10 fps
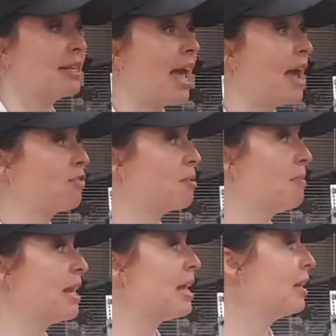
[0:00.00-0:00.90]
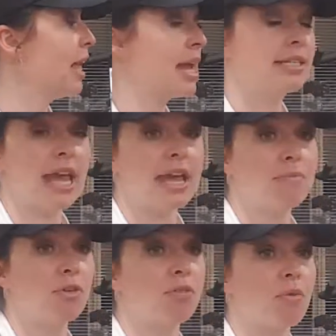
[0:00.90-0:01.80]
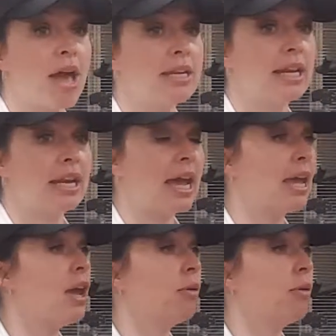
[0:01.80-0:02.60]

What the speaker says: after many a leg day, both Rodney and I